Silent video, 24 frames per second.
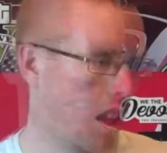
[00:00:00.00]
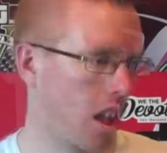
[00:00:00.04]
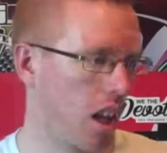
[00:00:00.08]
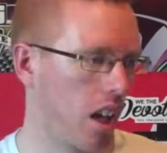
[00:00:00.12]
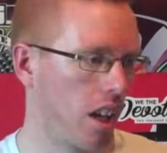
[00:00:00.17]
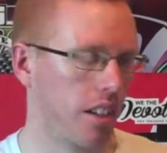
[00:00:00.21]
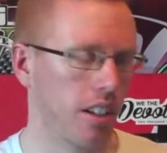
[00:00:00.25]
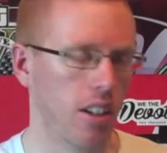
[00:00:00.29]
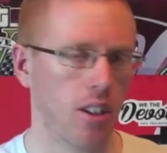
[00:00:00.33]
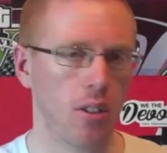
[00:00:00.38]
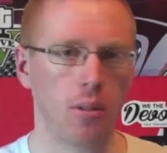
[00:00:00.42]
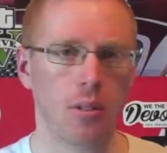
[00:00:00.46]
I
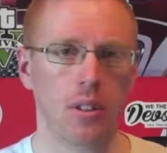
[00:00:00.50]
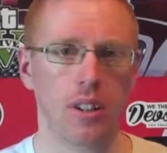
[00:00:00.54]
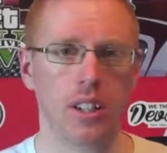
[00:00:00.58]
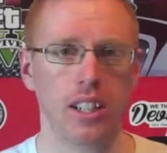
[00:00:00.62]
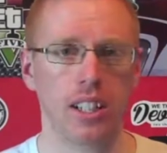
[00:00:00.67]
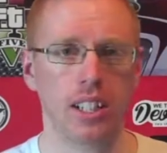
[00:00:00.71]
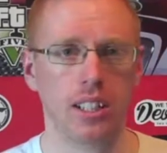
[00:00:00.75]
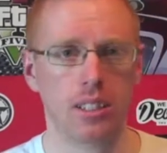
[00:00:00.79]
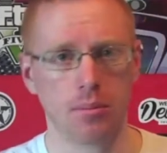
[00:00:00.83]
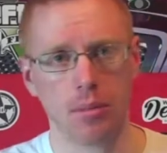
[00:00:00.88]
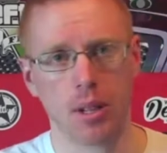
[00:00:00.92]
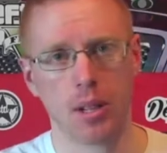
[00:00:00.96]
don't know what it
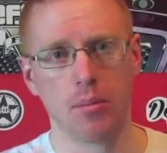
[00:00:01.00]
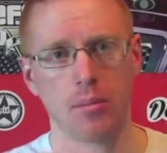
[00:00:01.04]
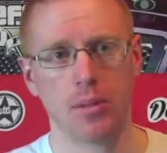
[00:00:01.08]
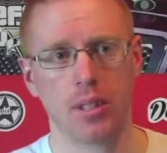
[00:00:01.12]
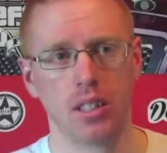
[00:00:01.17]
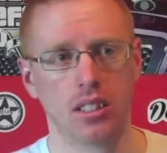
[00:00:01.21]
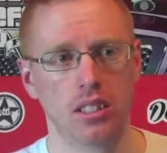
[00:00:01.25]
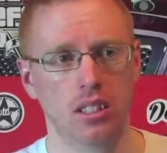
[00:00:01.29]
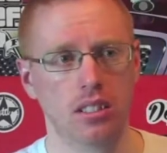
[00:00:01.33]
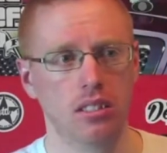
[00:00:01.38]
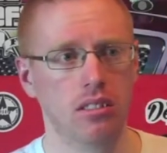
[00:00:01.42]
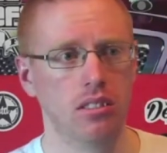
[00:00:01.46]
is. Maybe
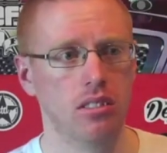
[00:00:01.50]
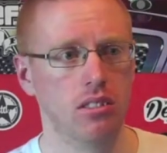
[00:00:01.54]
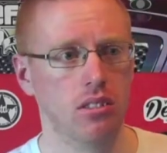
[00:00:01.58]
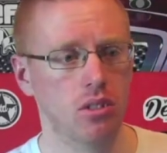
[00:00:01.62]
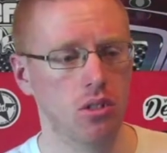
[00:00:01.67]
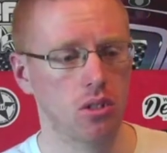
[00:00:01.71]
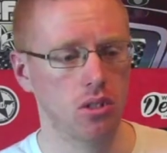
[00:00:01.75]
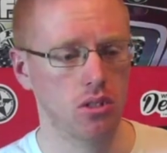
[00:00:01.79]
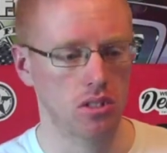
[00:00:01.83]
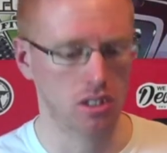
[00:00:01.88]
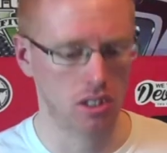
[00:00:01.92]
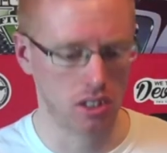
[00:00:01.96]
it's
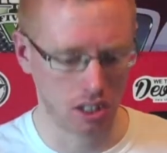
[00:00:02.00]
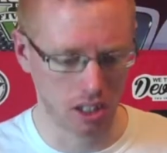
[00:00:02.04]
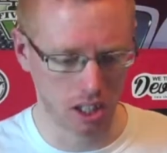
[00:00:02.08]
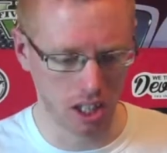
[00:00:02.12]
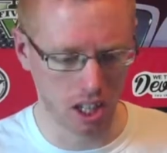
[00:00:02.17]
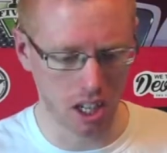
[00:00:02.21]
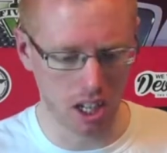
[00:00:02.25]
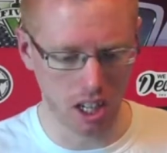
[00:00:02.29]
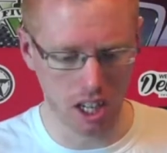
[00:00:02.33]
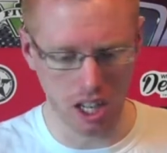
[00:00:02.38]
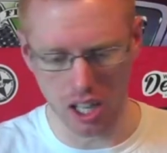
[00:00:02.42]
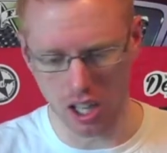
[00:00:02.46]
because the
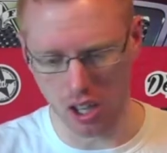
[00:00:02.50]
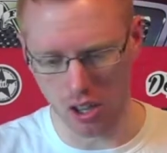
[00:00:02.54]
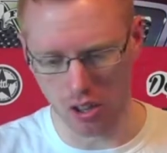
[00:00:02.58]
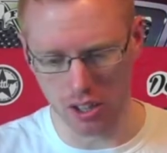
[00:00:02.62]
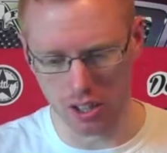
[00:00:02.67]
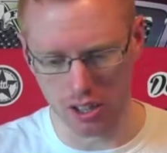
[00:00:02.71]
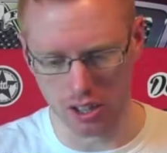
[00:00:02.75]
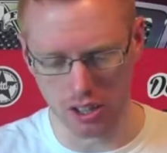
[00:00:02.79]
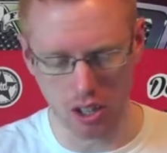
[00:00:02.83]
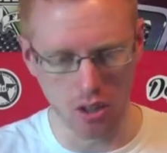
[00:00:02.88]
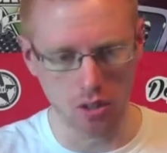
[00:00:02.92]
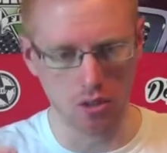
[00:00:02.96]
guy on
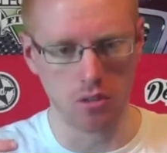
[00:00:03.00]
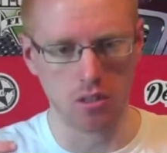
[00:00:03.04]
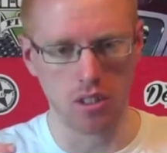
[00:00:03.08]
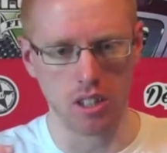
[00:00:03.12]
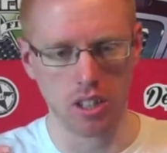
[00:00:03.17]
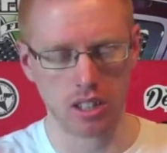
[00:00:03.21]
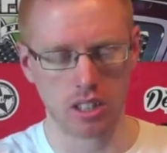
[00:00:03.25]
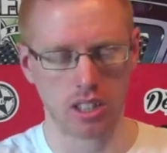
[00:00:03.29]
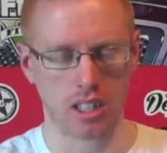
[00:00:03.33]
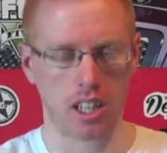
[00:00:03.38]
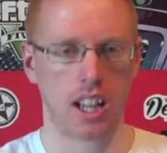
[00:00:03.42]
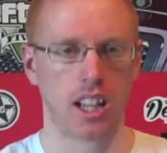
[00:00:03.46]
his own
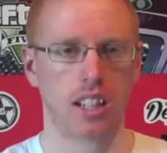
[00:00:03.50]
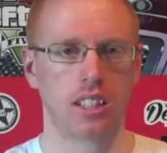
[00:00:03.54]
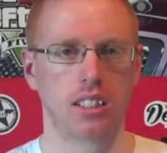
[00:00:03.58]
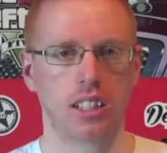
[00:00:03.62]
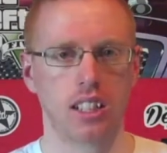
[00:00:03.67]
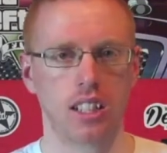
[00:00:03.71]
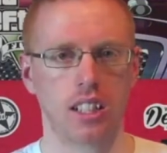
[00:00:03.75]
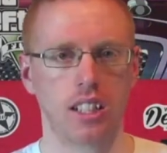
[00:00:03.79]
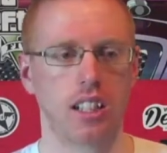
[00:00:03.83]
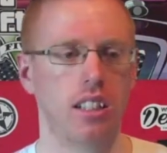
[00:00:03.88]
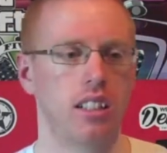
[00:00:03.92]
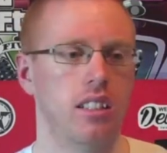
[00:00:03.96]
is an
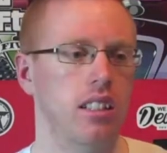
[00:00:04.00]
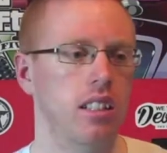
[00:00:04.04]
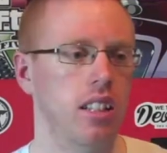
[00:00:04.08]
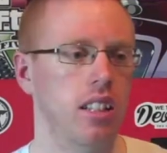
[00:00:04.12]
ass-kicker.